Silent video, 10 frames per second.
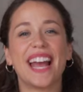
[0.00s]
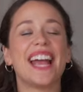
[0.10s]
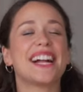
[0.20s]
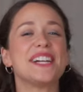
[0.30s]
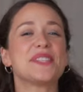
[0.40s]

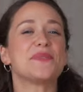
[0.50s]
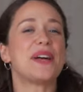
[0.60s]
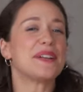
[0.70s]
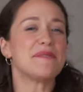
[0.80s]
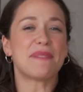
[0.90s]
Hey guys,
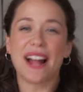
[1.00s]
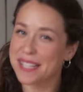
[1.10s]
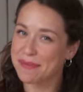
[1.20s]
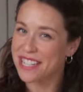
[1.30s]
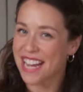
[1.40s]
welcome back
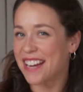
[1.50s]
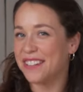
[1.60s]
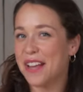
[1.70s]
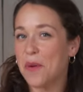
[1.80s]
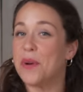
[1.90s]
to my
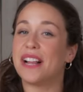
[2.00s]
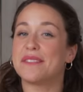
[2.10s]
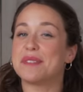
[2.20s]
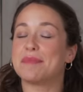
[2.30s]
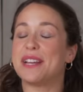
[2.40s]
channel and
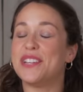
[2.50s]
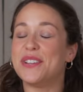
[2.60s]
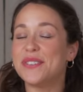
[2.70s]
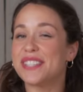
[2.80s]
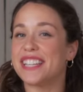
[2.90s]
welcome to my
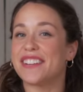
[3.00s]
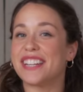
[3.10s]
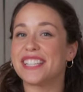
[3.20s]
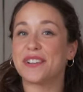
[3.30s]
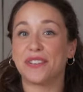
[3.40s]
new
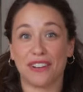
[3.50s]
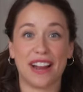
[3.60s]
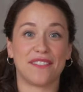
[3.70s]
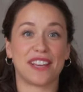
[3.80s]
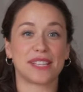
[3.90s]
series
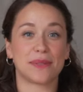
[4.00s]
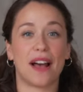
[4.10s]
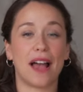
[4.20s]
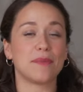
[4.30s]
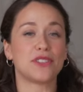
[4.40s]
Cravings, where
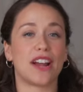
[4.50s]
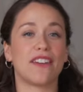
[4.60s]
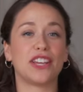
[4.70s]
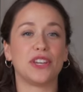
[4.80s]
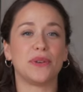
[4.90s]
I'm
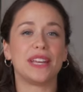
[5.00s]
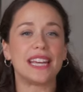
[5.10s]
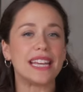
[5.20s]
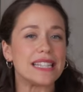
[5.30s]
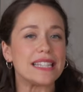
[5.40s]
sharing you
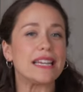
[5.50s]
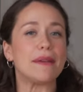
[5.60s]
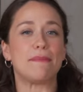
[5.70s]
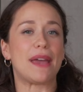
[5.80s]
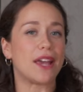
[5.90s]
easy
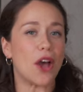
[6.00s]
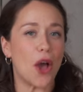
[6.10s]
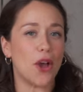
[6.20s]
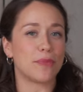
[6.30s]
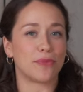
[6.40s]
make at
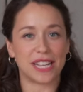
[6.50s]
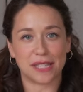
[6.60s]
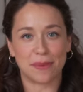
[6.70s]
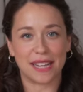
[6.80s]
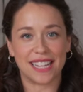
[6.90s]
home
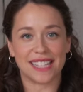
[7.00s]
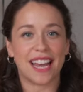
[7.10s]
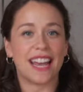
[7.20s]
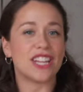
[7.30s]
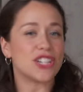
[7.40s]
recipes
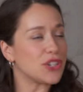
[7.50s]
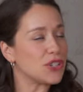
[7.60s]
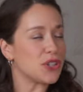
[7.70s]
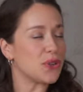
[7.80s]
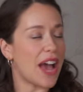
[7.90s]

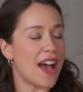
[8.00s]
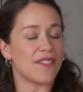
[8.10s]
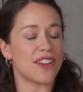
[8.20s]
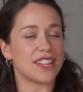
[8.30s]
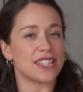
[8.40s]
should you
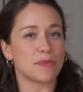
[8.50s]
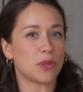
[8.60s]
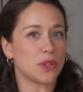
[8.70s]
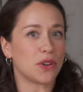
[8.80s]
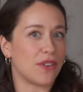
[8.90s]
have a
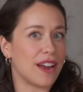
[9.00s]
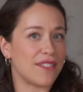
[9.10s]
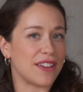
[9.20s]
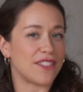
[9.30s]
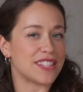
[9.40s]
small
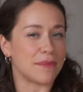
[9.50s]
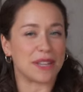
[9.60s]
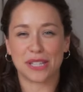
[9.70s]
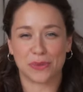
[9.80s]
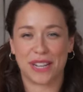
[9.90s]
craving for
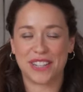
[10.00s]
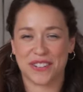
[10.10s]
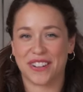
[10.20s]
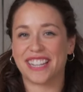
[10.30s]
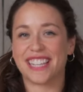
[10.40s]
something sweet
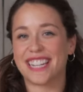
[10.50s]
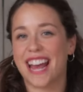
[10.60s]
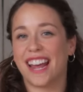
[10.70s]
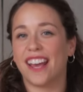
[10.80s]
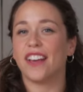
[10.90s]
during the
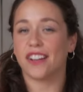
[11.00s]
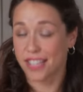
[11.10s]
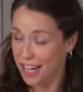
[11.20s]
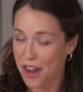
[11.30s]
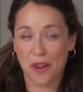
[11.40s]
day, because
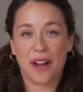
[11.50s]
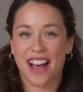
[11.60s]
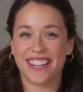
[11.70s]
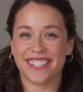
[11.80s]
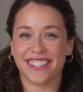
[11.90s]
I know
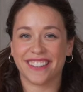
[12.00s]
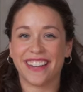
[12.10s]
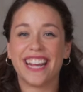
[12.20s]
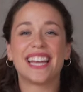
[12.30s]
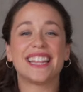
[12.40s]
I do.
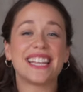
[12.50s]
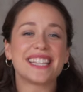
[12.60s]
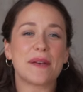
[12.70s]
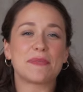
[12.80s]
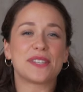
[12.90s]
In this
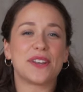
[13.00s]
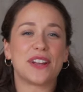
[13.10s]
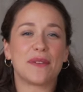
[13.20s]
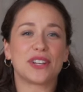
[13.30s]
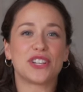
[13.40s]
episode,
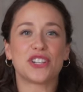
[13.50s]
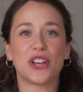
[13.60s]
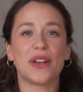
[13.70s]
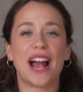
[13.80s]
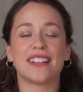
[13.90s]
I'm going to show
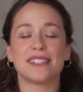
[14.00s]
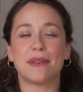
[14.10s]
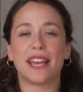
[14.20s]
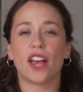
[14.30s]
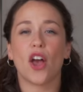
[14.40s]
you how to
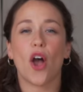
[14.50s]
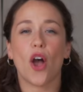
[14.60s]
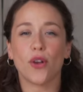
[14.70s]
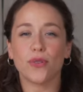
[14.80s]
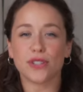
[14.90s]
make
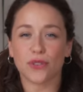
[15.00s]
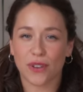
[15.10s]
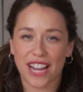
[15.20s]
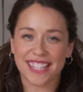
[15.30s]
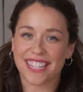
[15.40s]
oat,
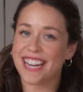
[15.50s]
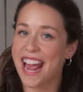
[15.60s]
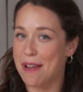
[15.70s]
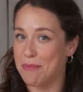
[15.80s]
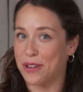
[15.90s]
raisin and
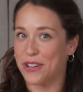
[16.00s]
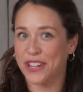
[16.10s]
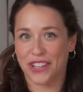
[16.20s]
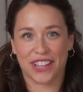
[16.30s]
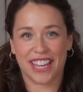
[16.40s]
apricot
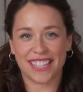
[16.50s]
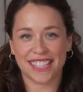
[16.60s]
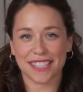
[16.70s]
cookies.